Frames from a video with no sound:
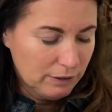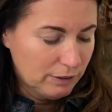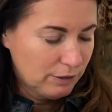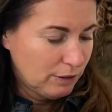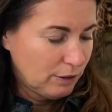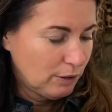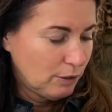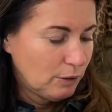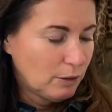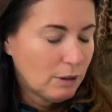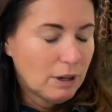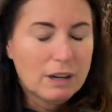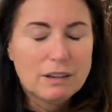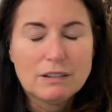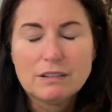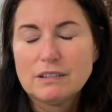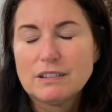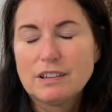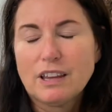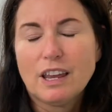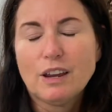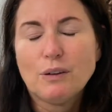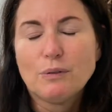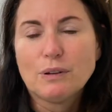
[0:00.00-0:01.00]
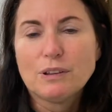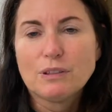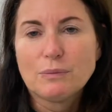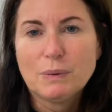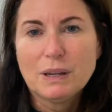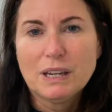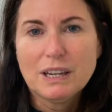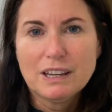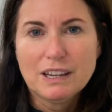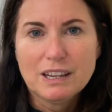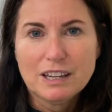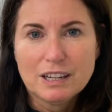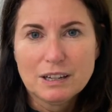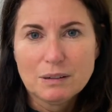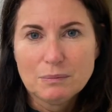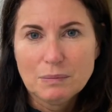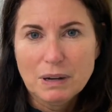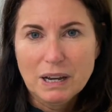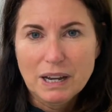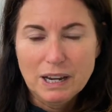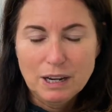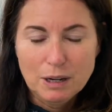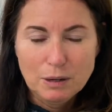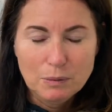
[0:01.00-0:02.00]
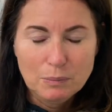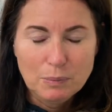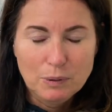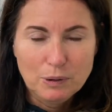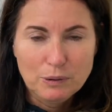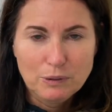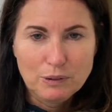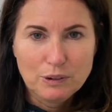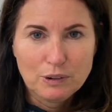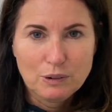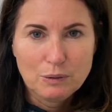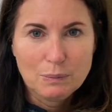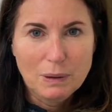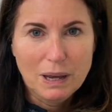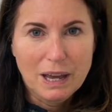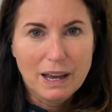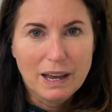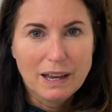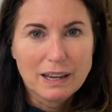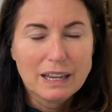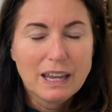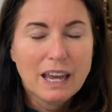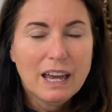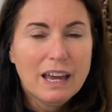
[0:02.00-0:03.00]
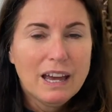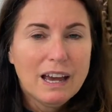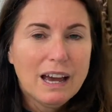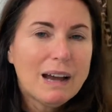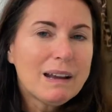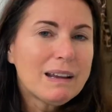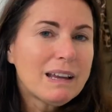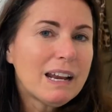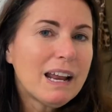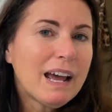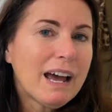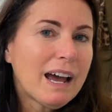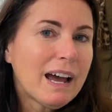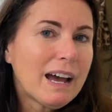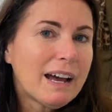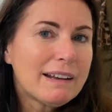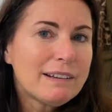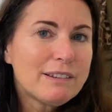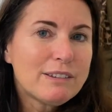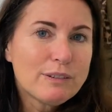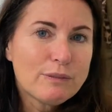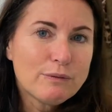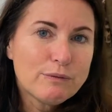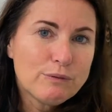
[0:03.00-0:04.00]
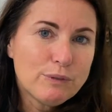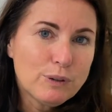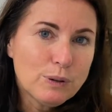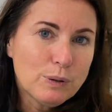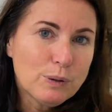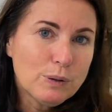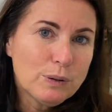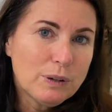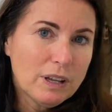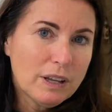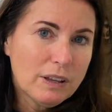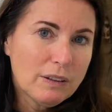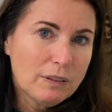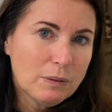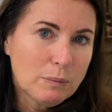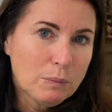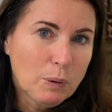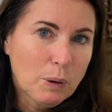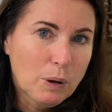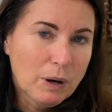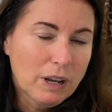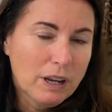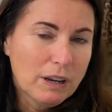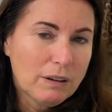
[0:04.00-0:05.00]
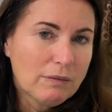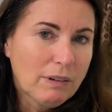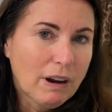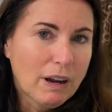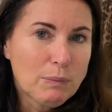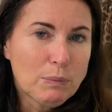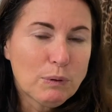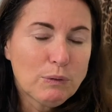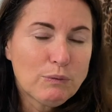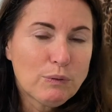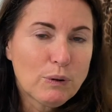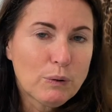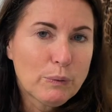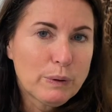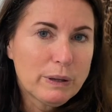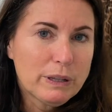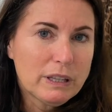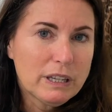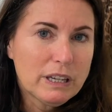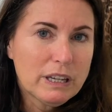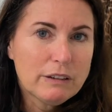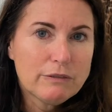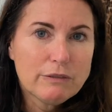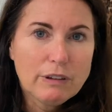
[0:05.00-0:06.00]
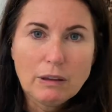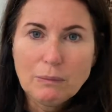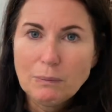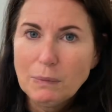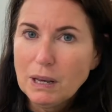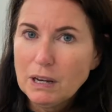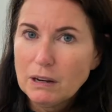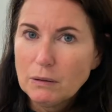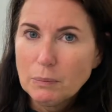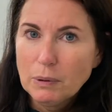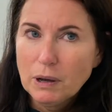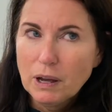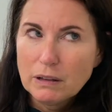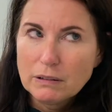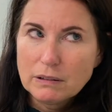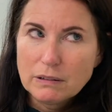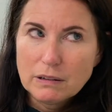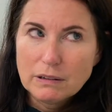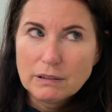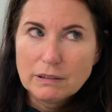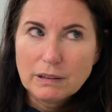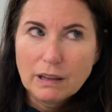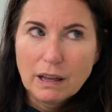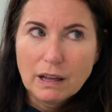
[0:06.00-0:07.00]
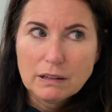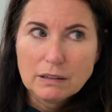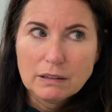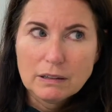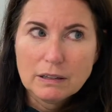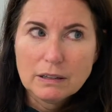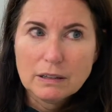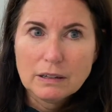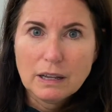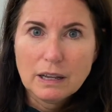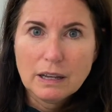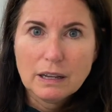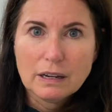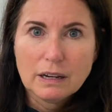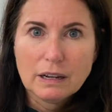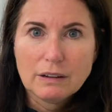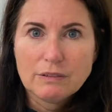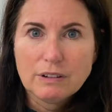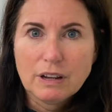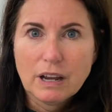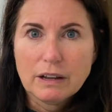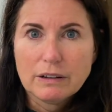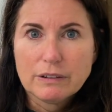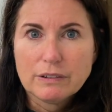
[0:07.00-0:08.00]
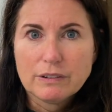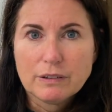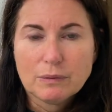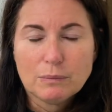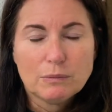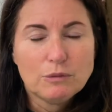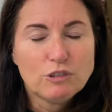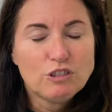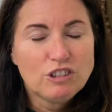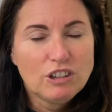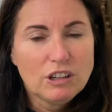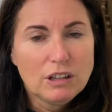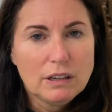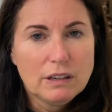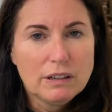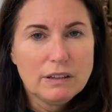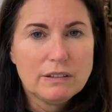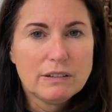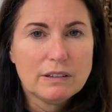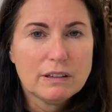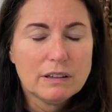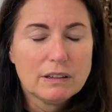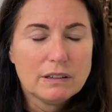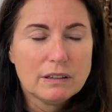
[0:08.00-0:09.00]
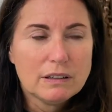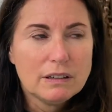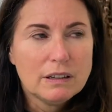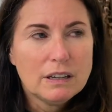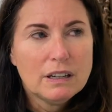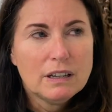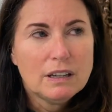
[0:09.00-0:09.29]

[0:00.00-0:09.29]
to take with me in my personal bag. I'm going to add some food in the morning right before we leave. I made a pasta salad and I've got some cheese and